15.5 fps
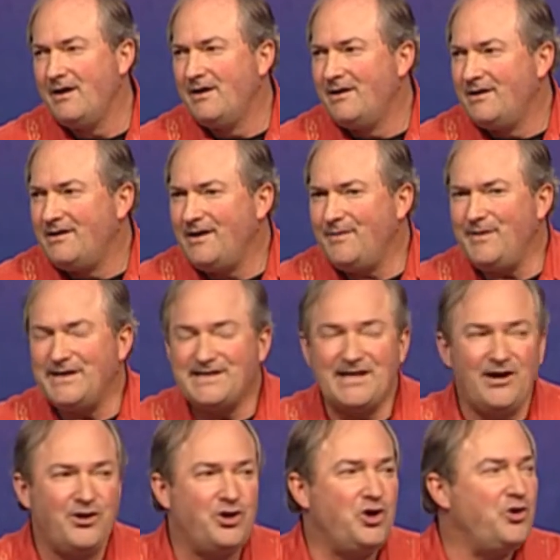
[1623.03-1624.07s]
Let me
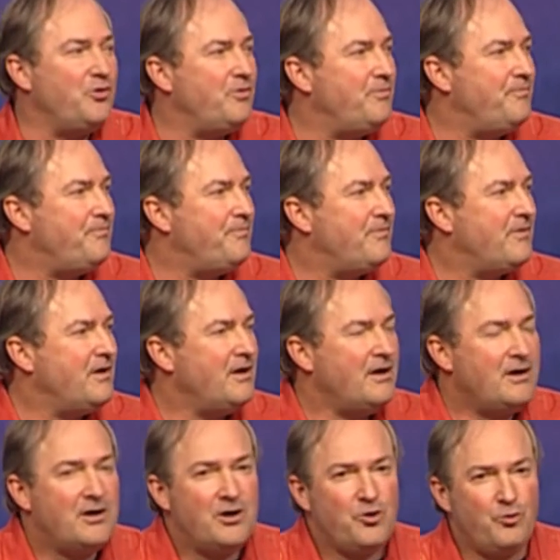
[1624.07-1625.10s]
tell you,
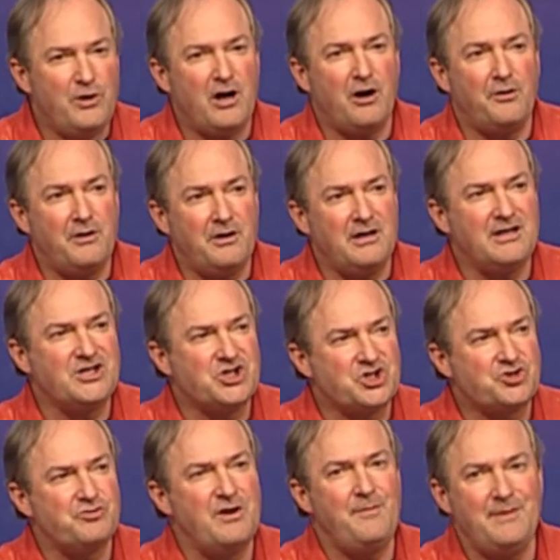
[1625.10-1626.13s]
we are in
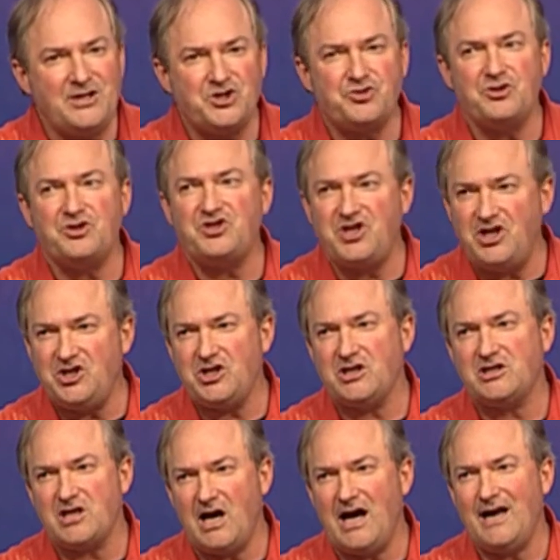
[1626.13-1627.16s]
extremely strategic
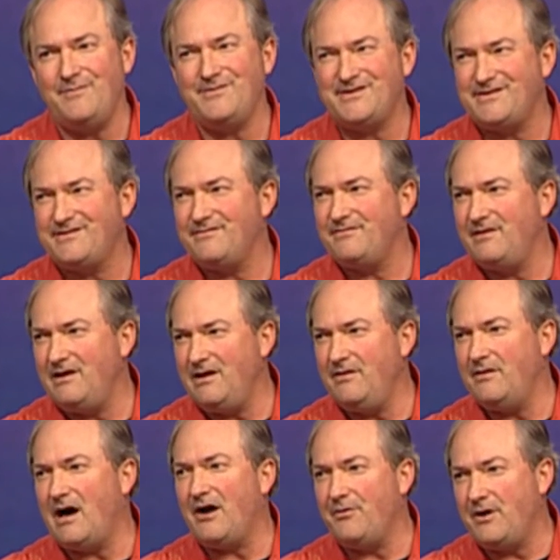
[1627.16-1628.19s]
times in
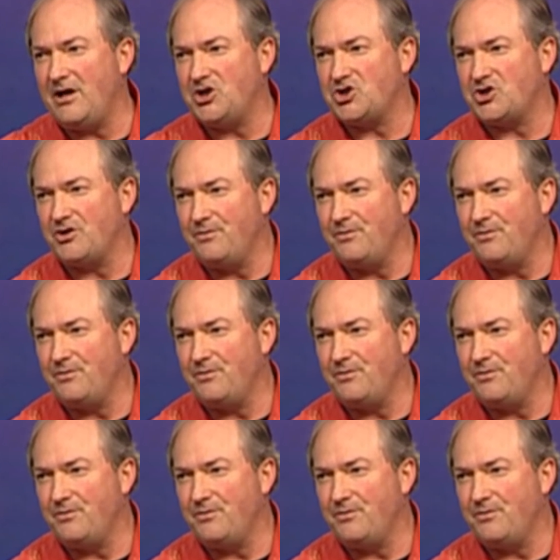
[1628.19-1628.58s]
our nation.